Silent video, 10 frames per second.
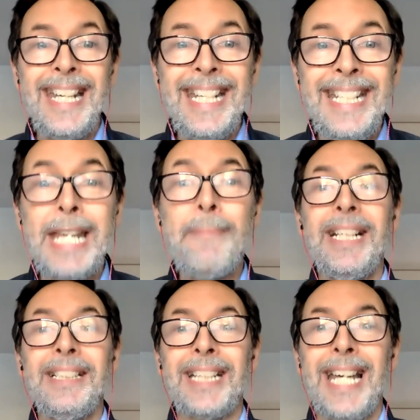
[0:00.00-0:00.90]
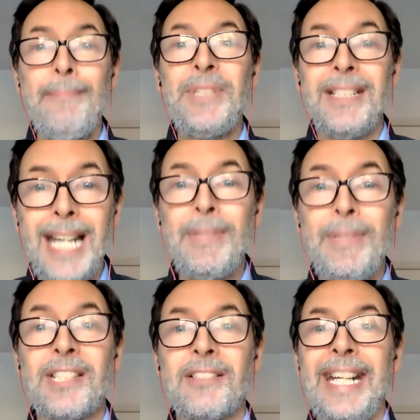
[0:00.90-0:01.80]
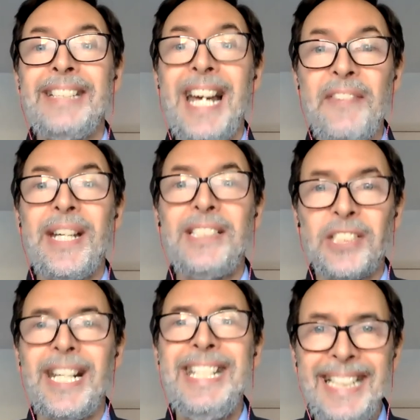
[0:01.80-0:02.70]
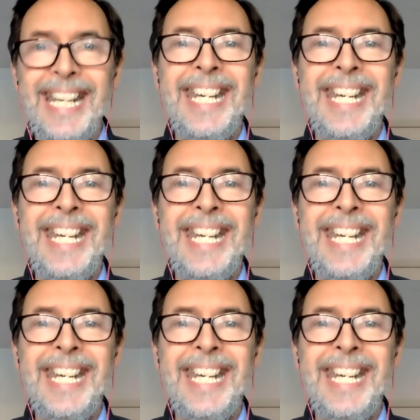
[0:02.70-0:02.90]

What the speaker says: enabling them to demonstrate that their training